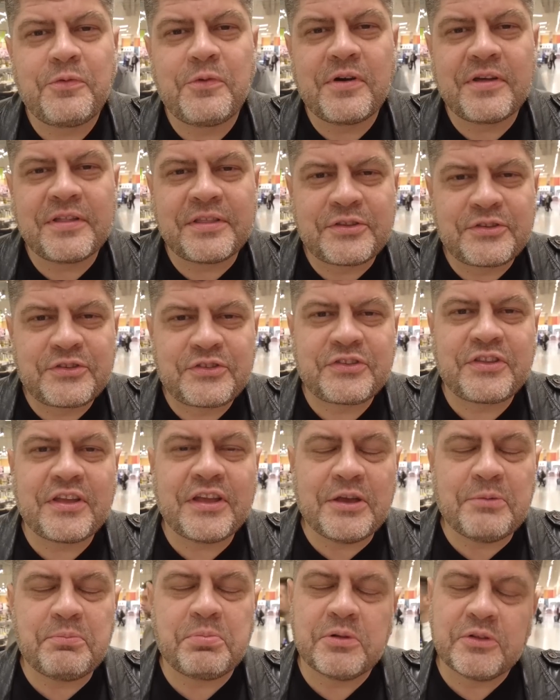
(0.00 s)
with
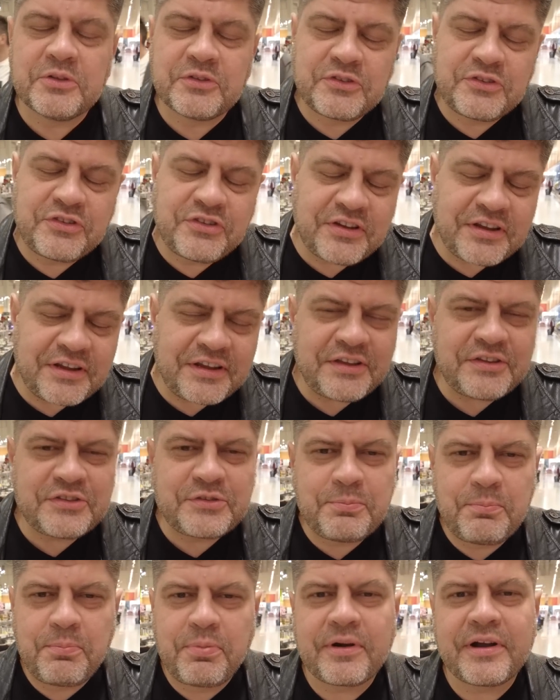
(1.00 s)
staples:
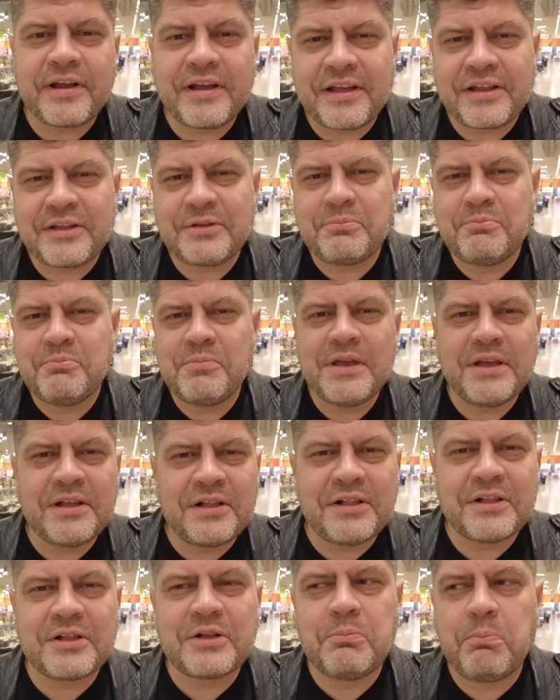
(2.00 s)
cheese, bread,
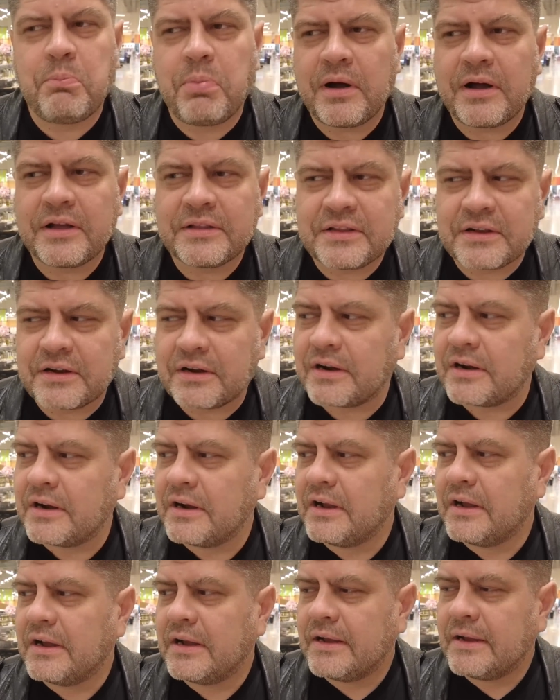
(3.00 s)
milk, butter.
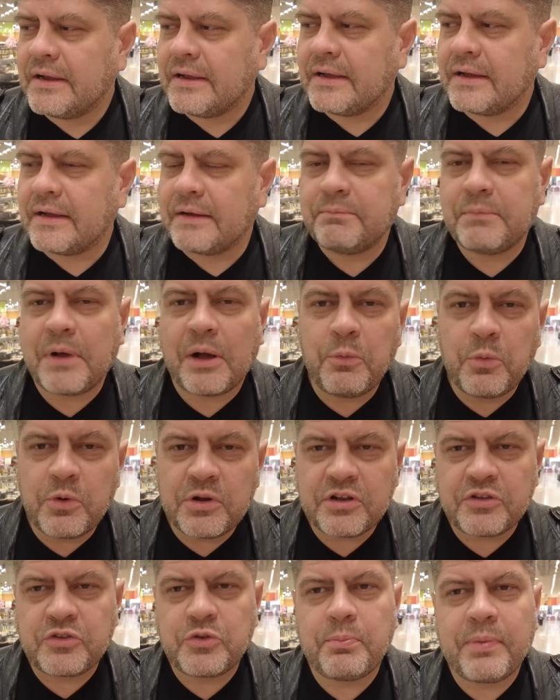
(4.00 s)
I
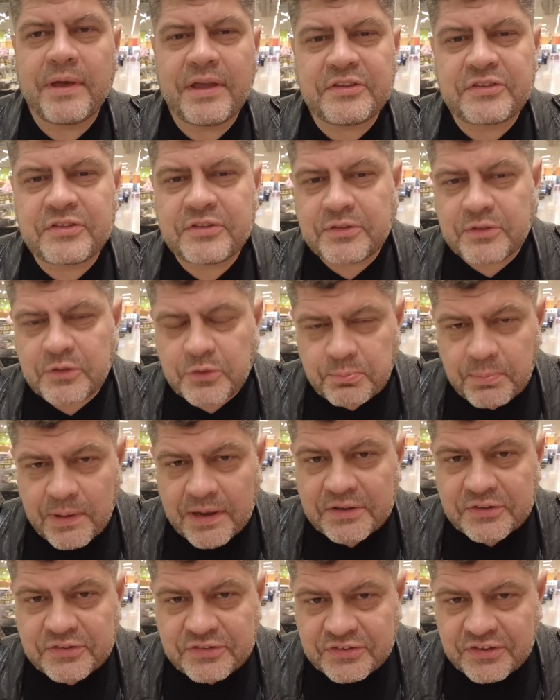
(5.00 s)
wanted to
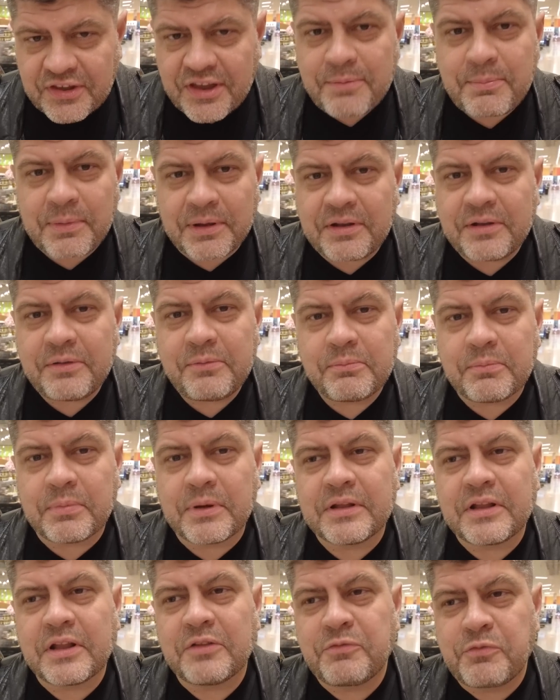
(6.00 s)
buy salmon,
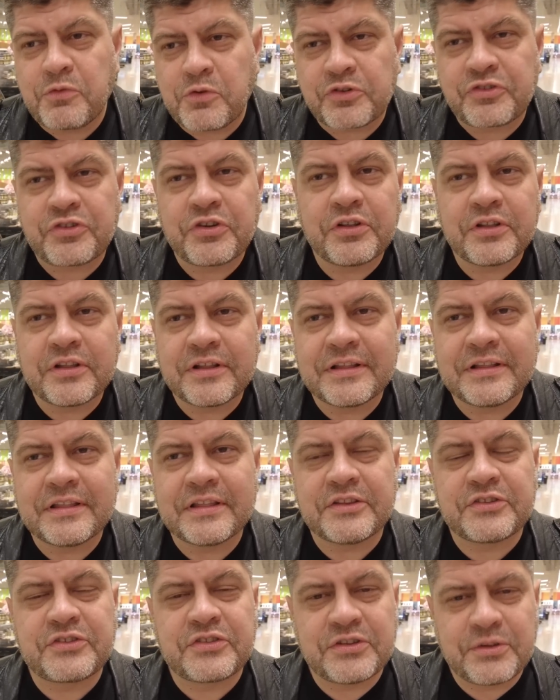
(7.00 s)
but unfortunately
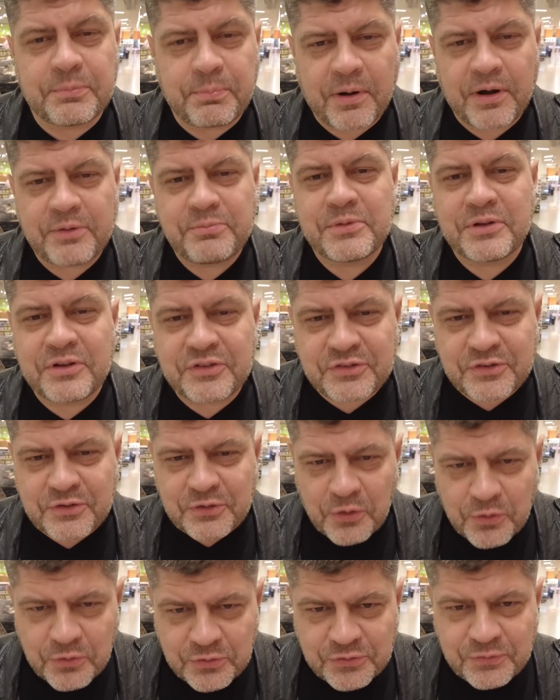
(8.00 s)
this department is
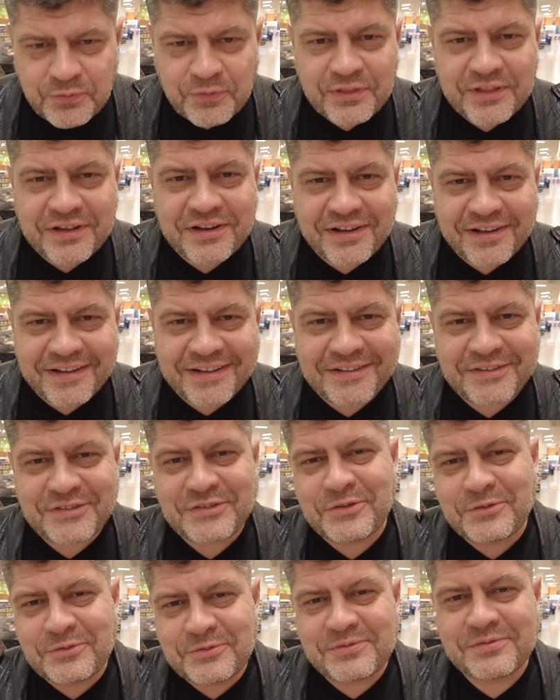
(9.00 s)
closed for the night,
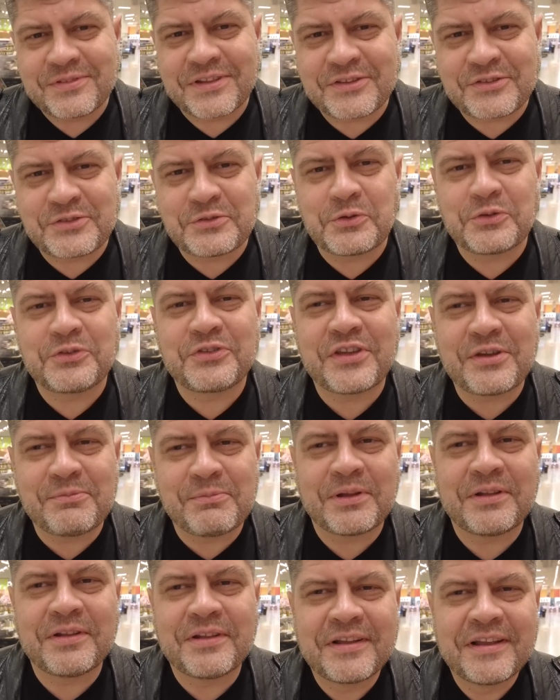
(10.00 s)
so there's no
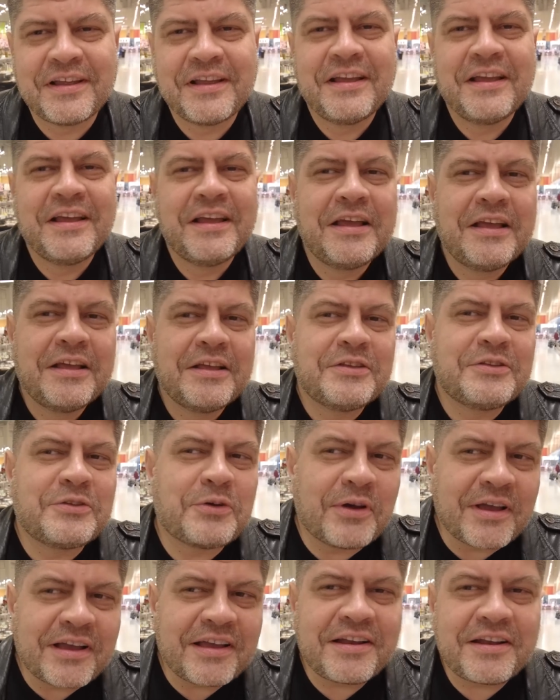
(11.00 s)
salmon.
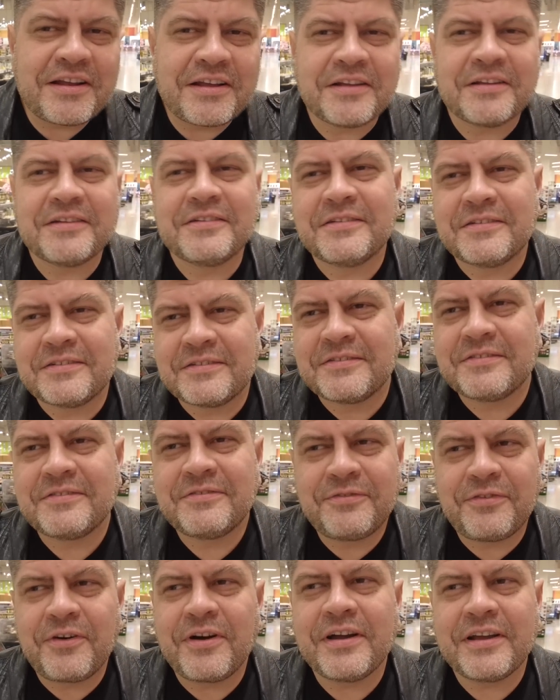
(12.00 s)
So I gotta
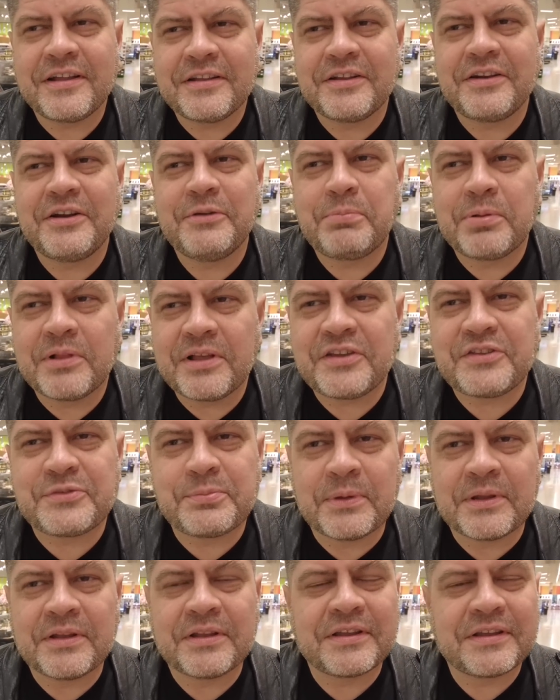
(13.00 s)
find a
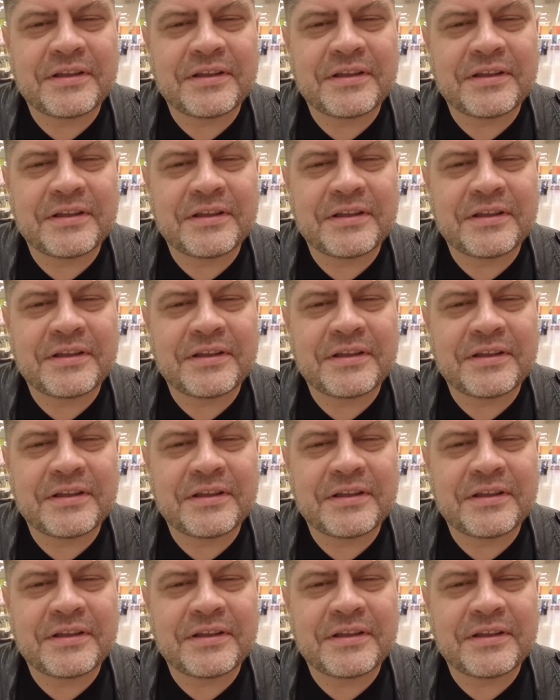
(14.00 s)
replacement.